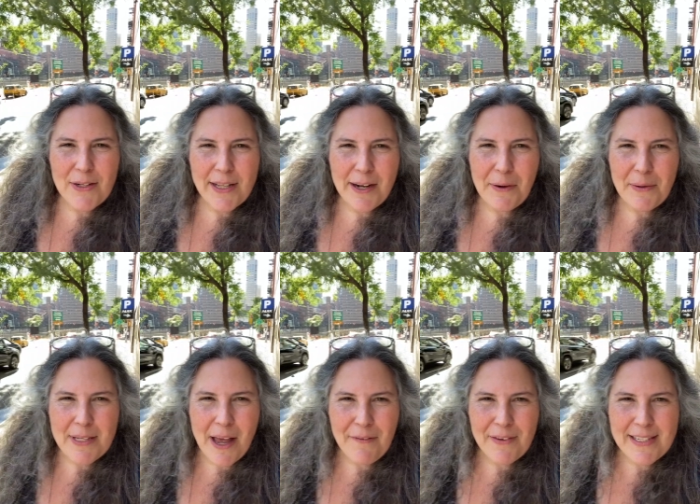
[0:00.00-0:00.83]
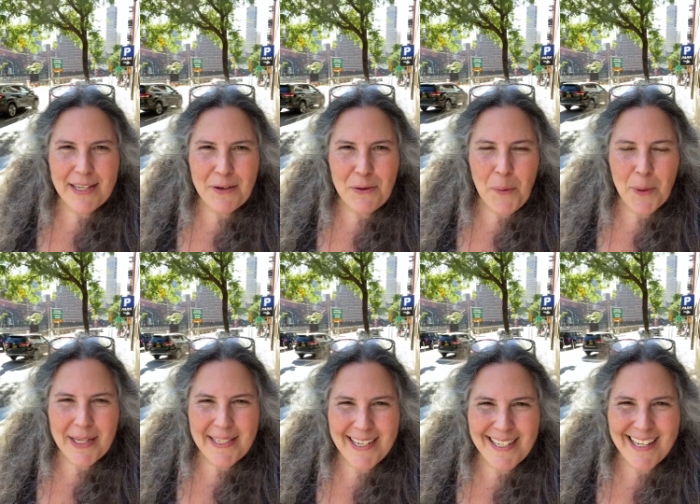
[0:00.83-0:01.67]
Salerno's office in New York
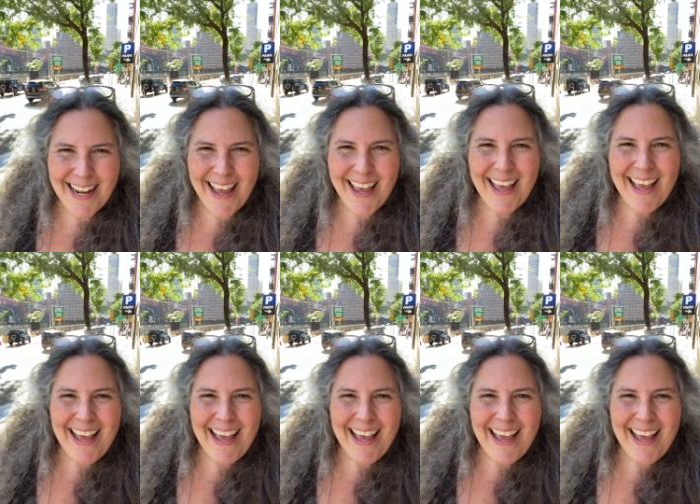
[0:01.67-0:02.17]
City today.